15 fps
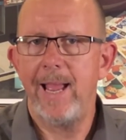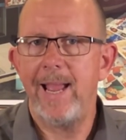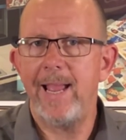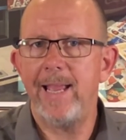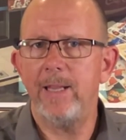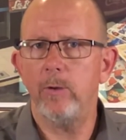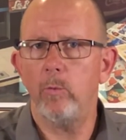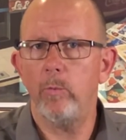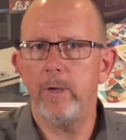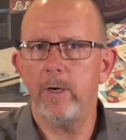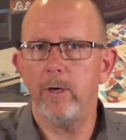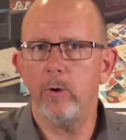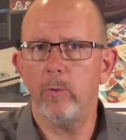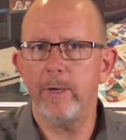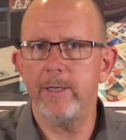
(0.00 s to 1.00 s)
and we
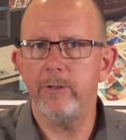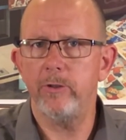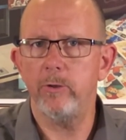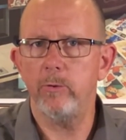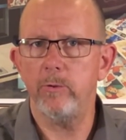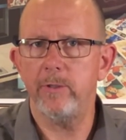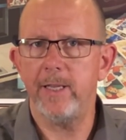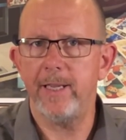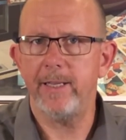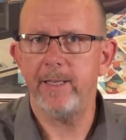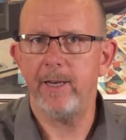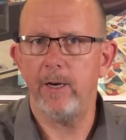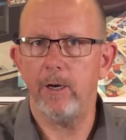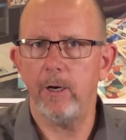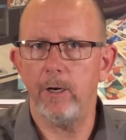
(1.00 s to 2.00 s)
are going to take
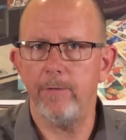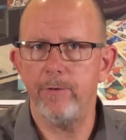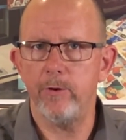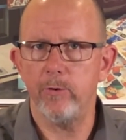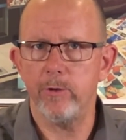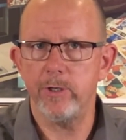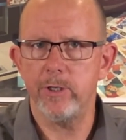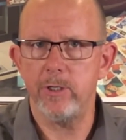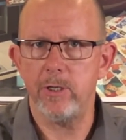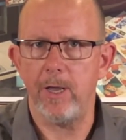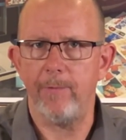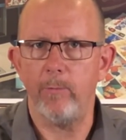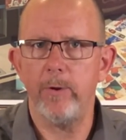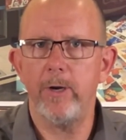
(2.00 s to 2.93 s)
care of your stuff.